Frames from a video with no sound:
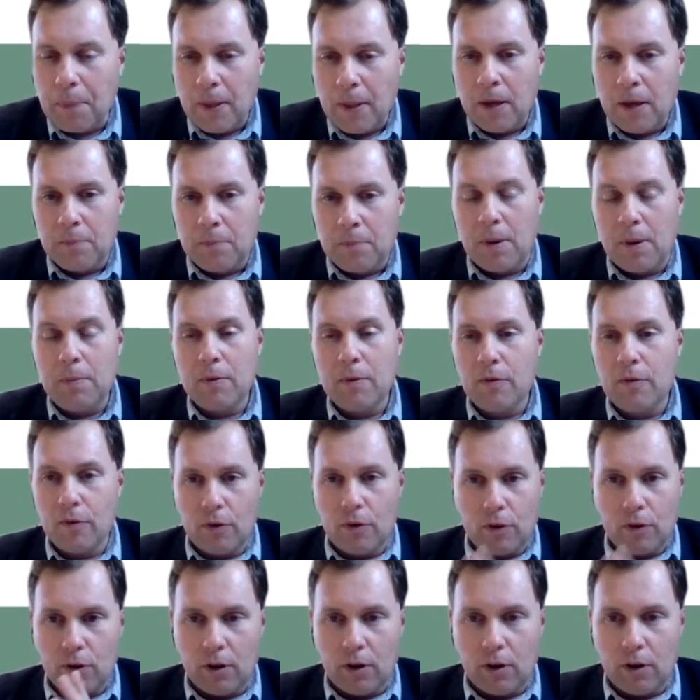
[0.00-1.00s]
Maybe
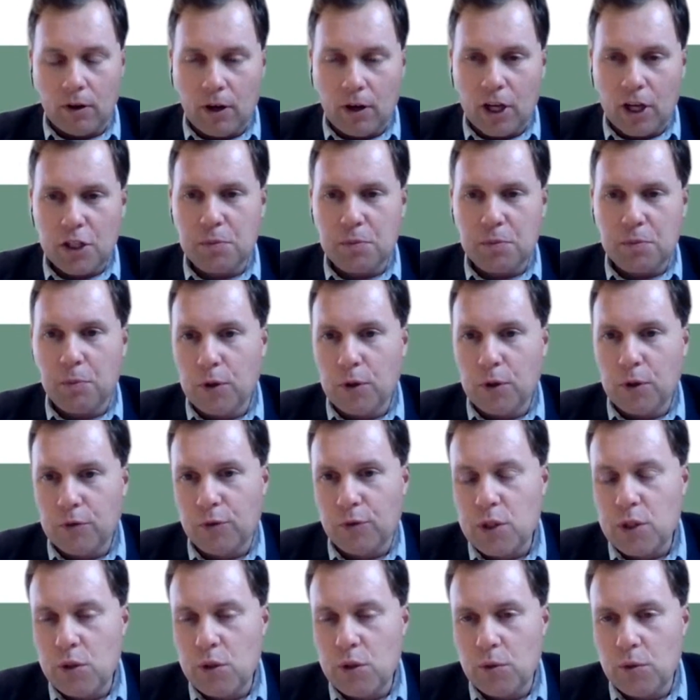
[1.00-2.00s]
last point for
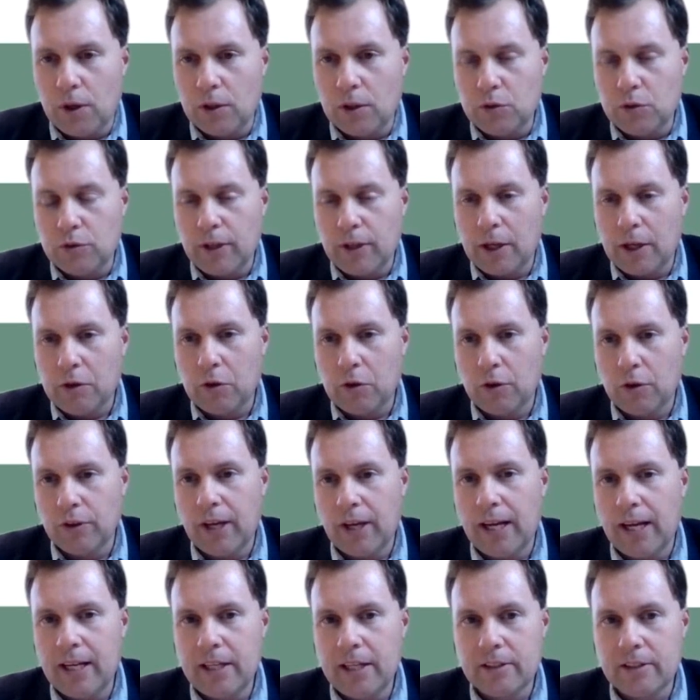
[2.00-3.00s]
you to take on,
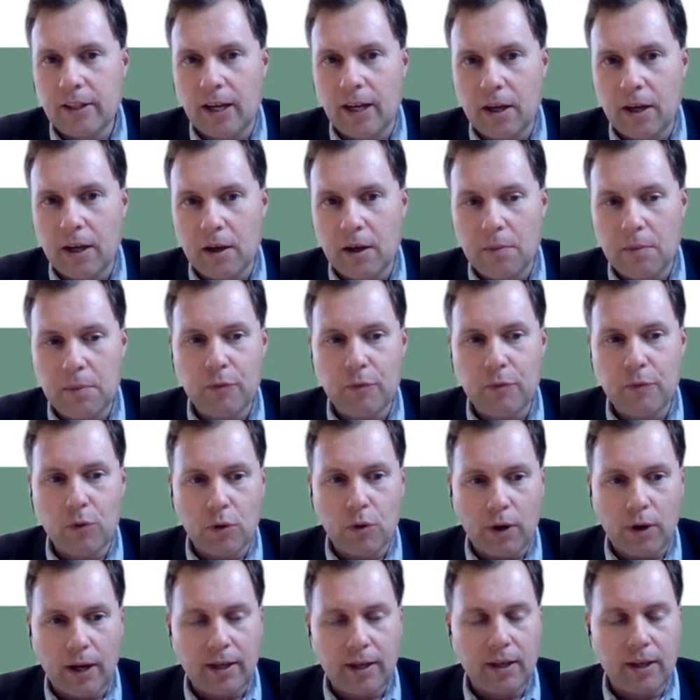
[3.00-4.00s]
Elisa,
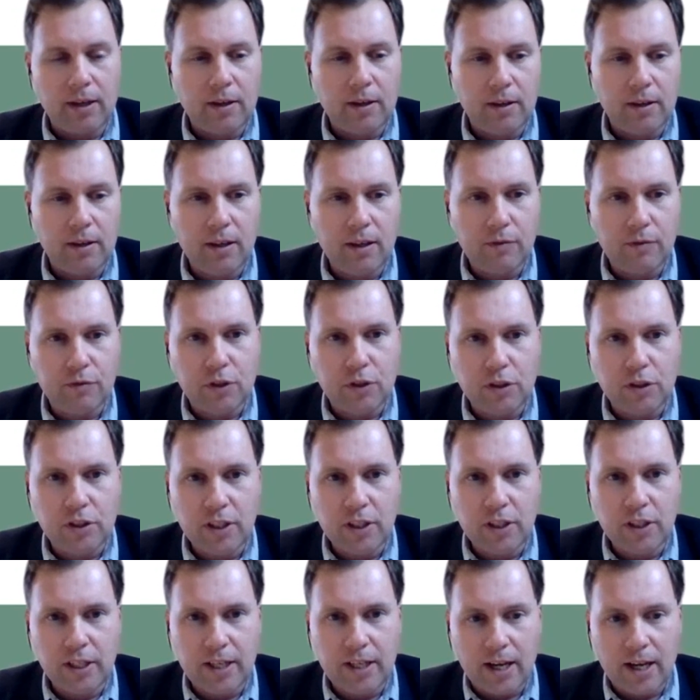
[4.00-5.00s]
before I give
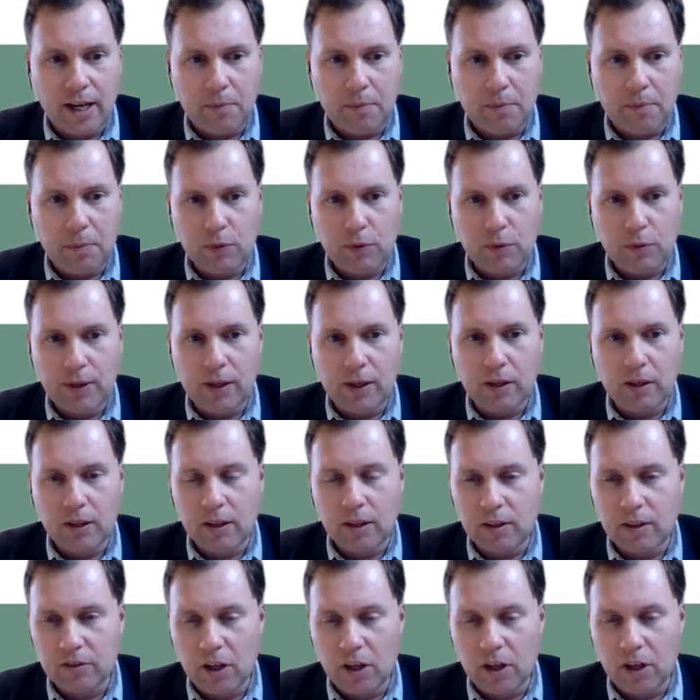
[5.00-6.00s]
Cecilia and
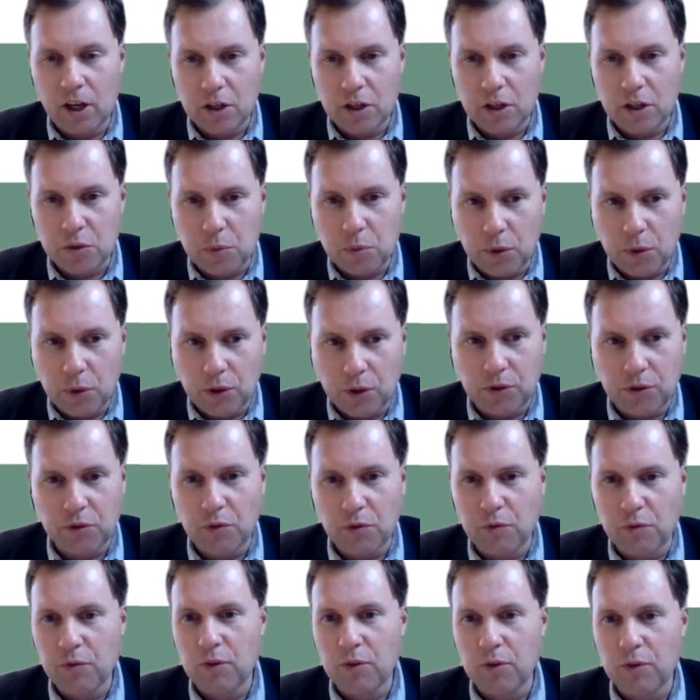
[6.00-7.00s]
Manuel the last word
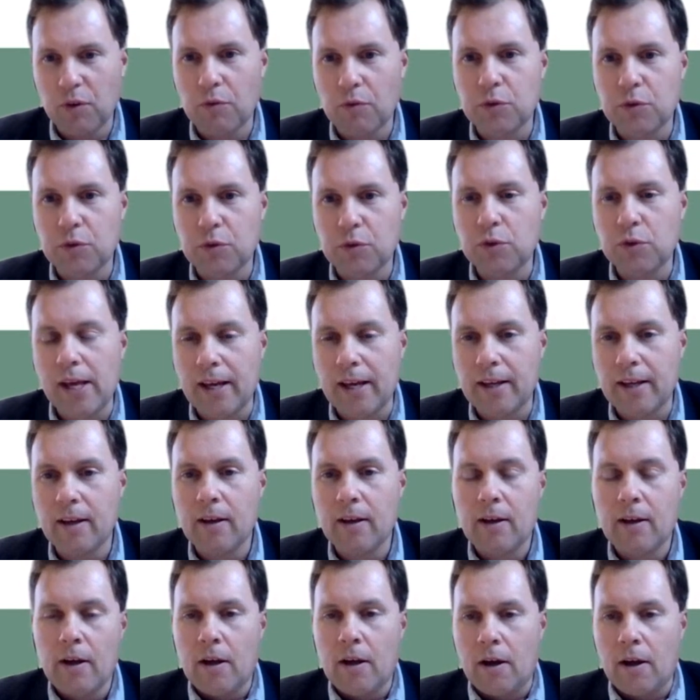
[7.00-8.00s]
of today.
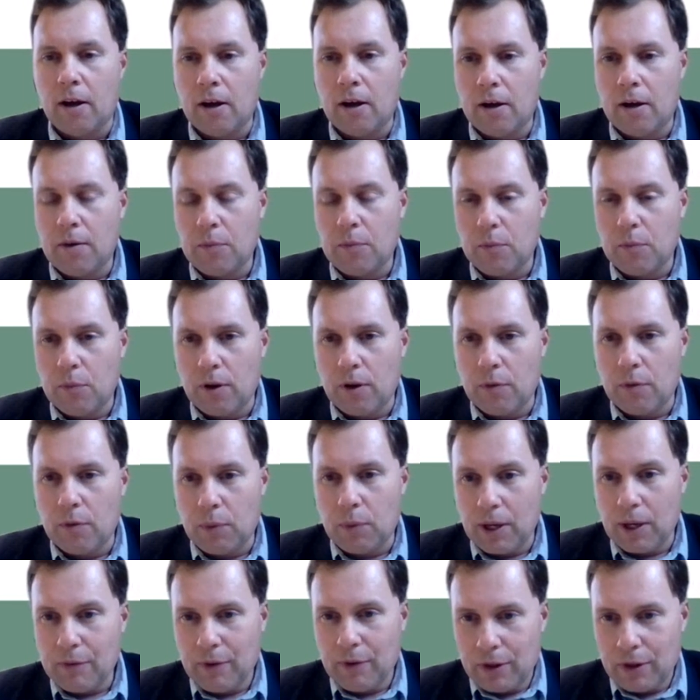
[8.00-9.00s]
What
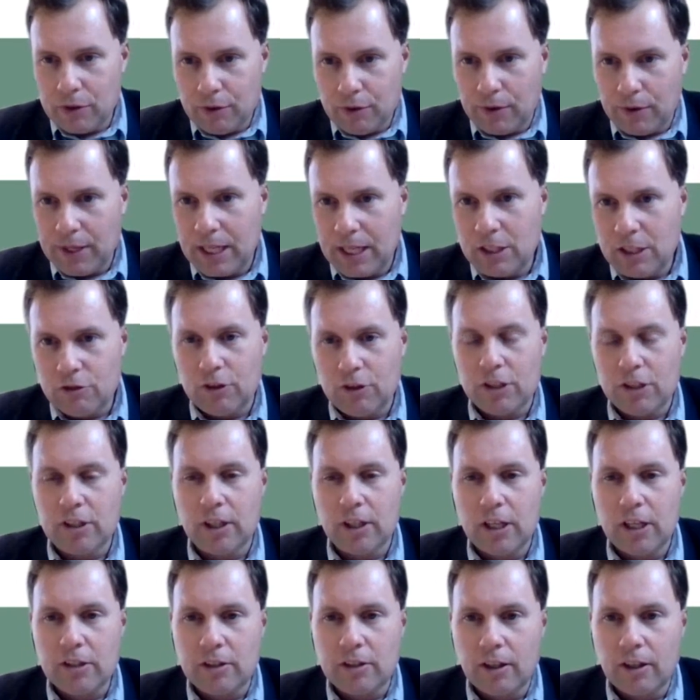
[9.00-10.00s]
I found very interesting
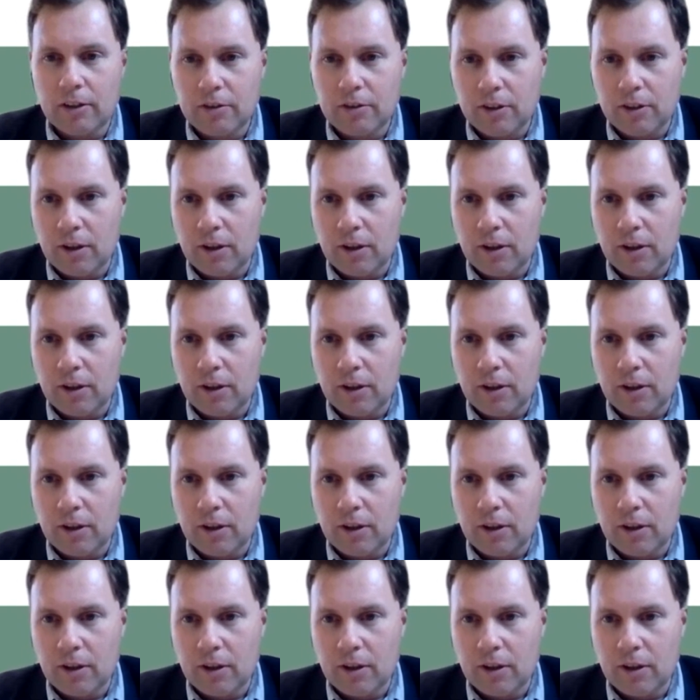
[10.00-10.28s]
is that